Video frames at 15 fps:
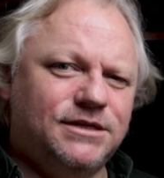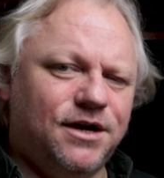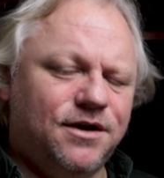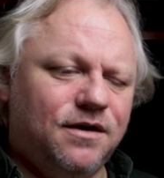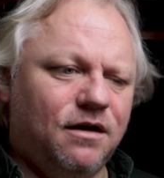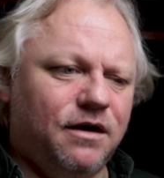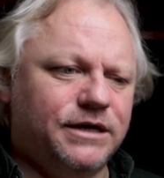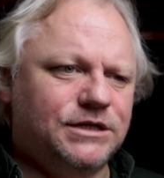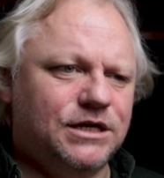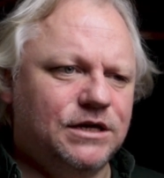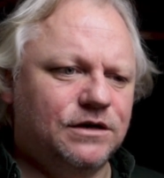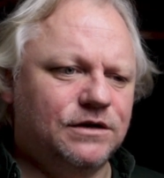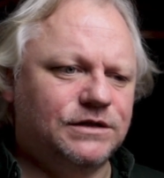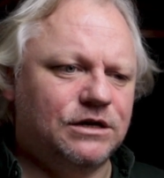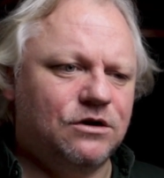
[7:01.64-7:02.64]
don't like to
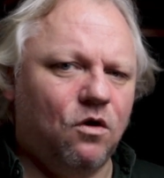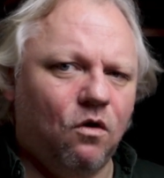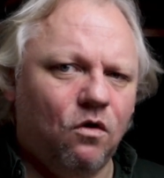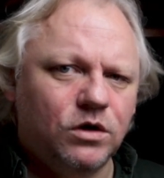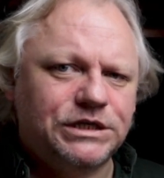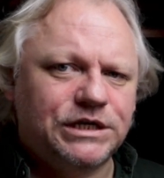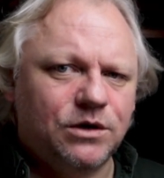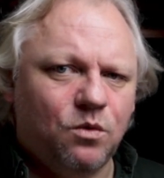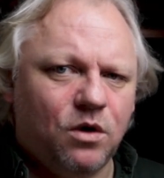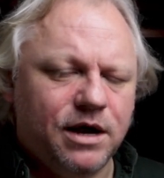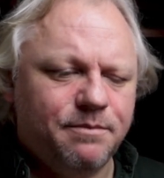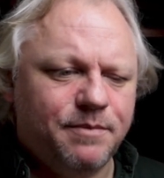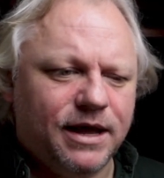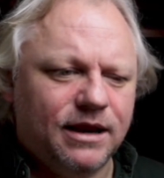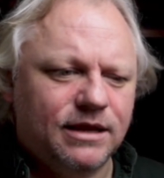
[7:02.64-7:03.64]
use an auto
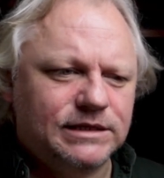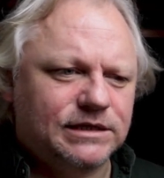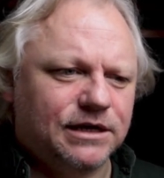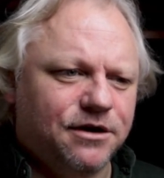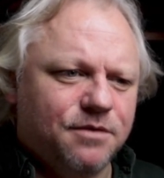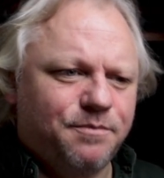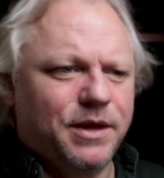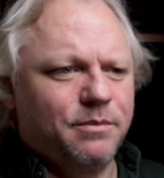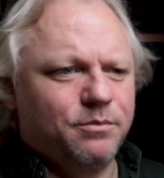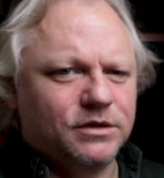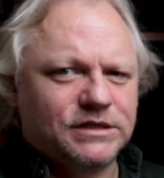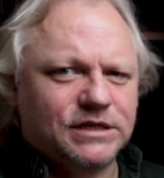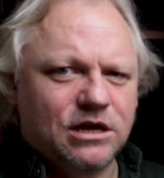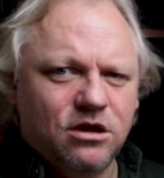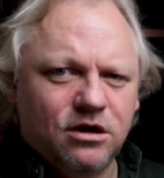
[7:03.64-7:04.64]
white balance. I know people
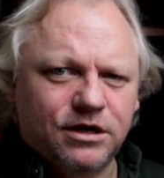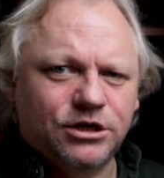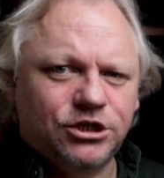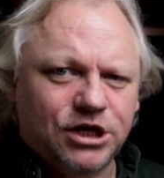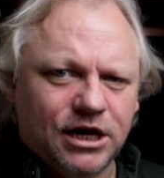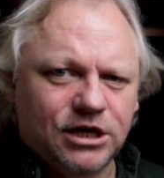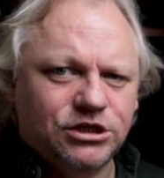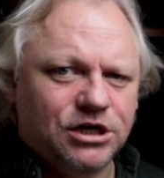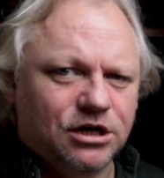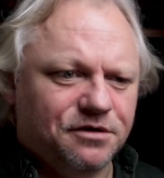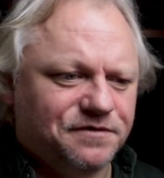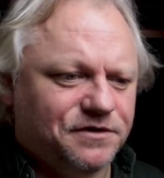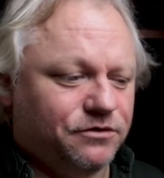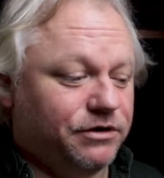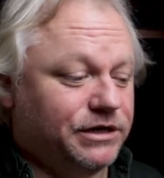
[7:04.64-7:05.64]
say you can change it
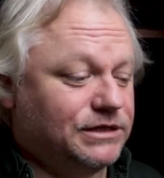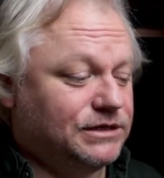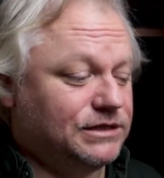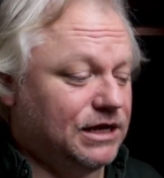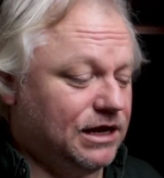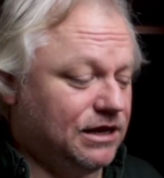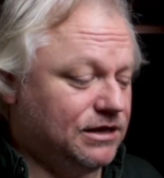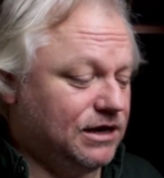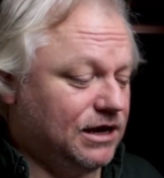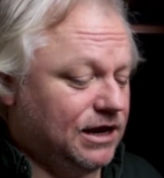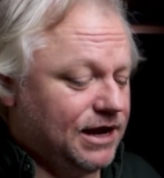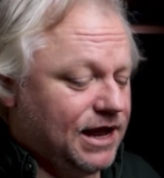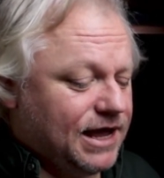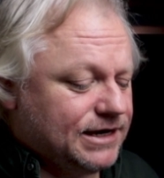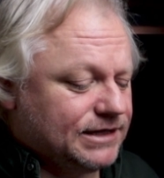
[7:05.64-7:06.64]
afterwards
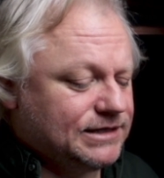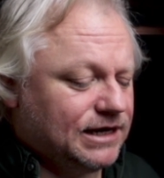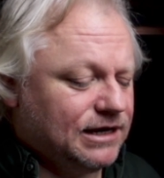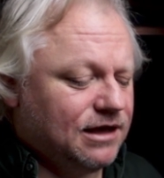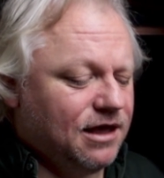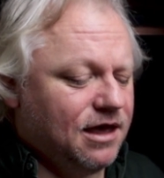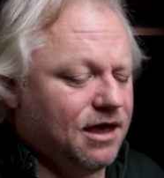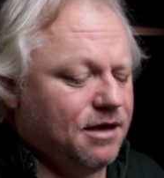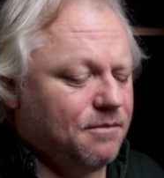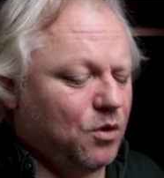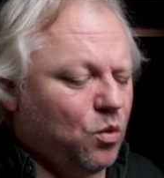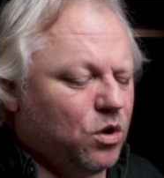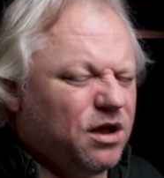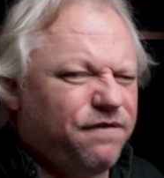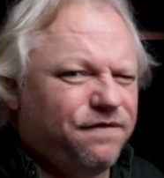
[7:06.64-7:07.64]
in editing, but
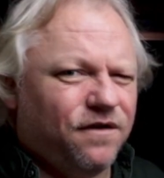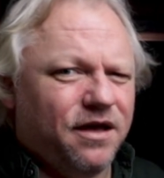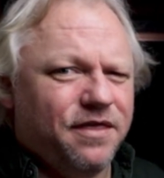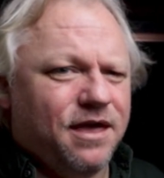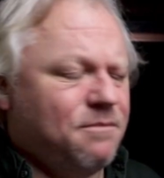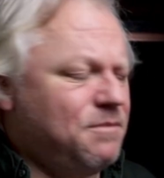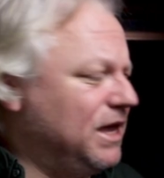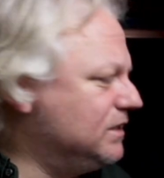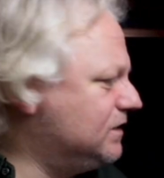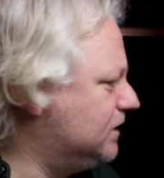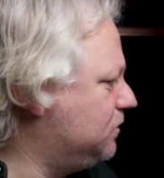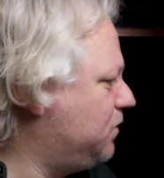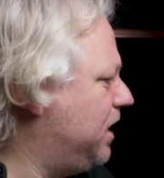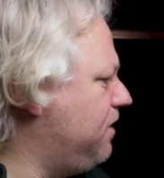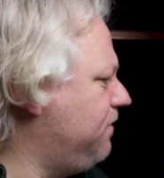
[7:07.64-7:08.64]
what I find that means is where